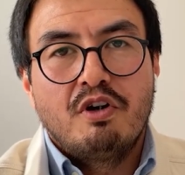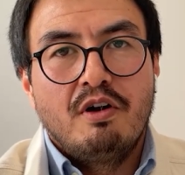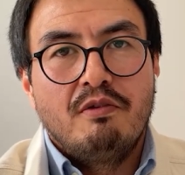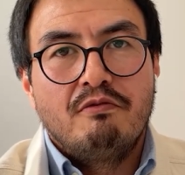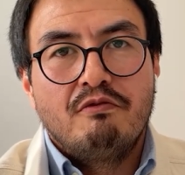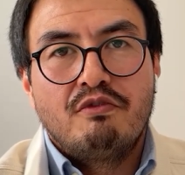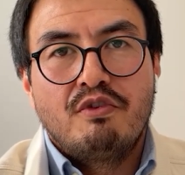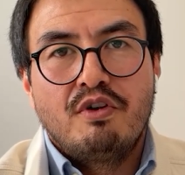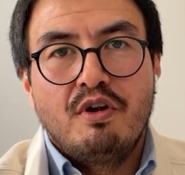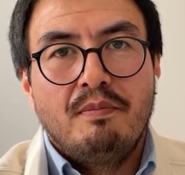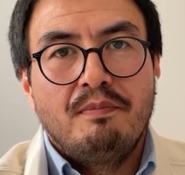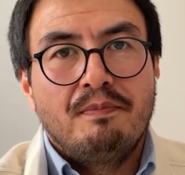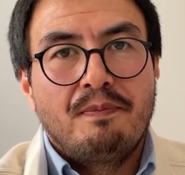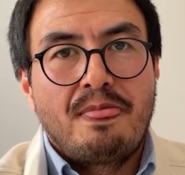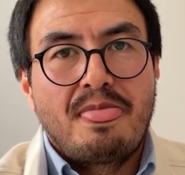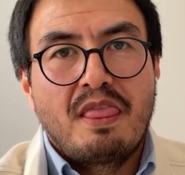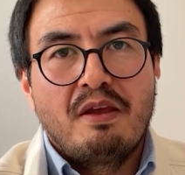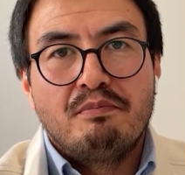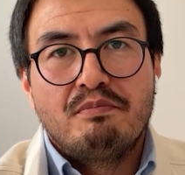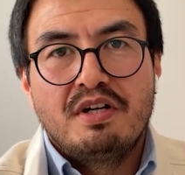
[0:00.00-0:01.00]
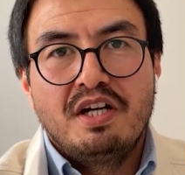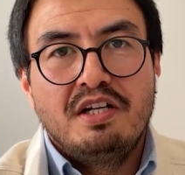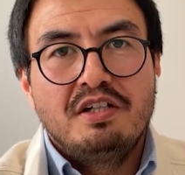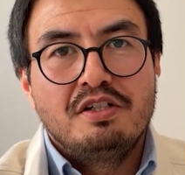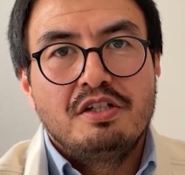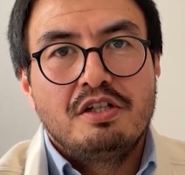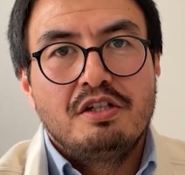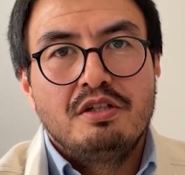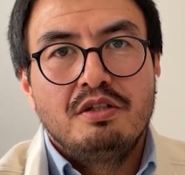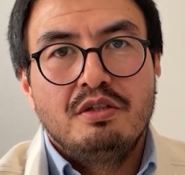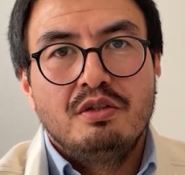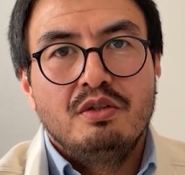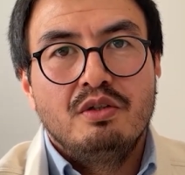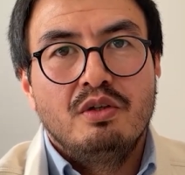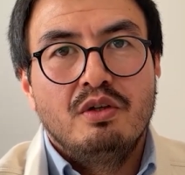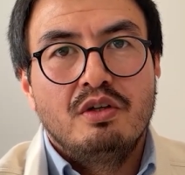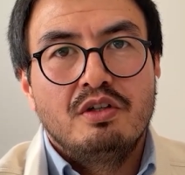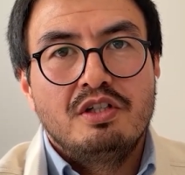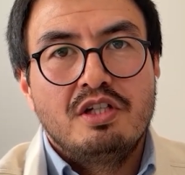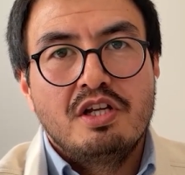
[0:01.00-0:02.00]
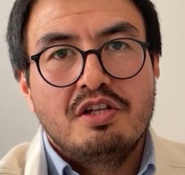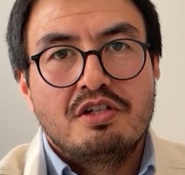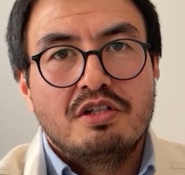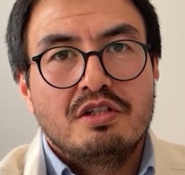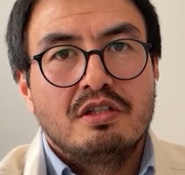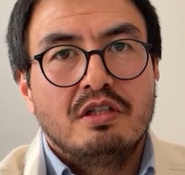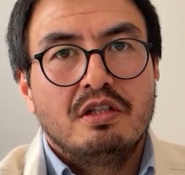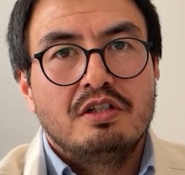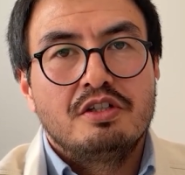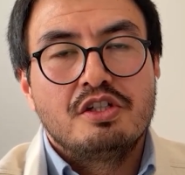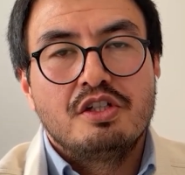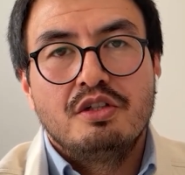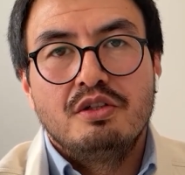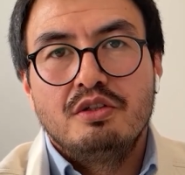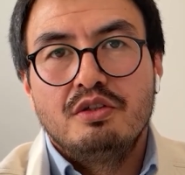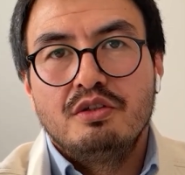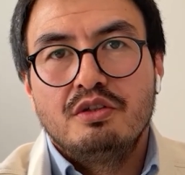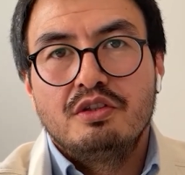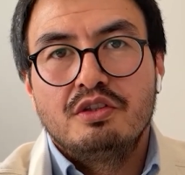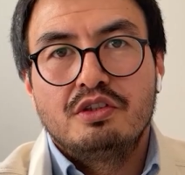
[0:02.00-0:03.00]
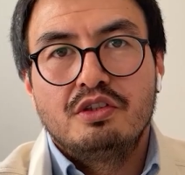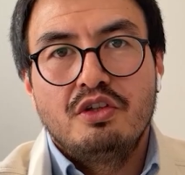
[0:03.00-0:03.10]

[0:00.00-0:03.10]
From print to digital to